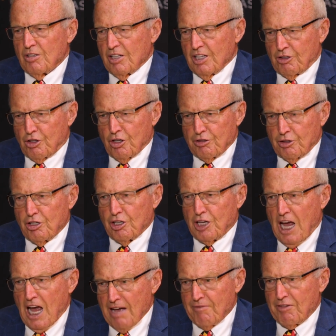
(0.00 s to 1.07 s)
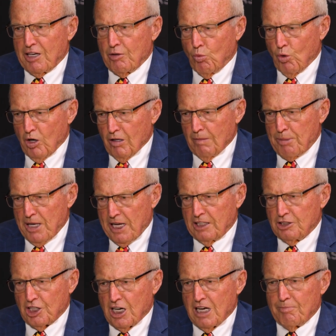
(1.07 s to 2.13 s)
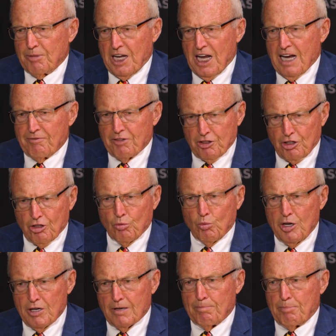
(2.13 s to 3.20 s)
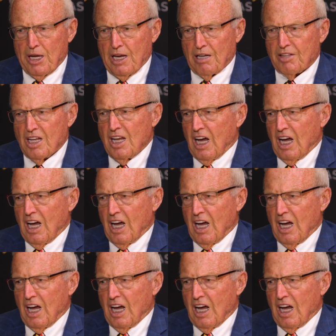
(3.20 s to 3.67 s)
could have a well-paying job and have a career path,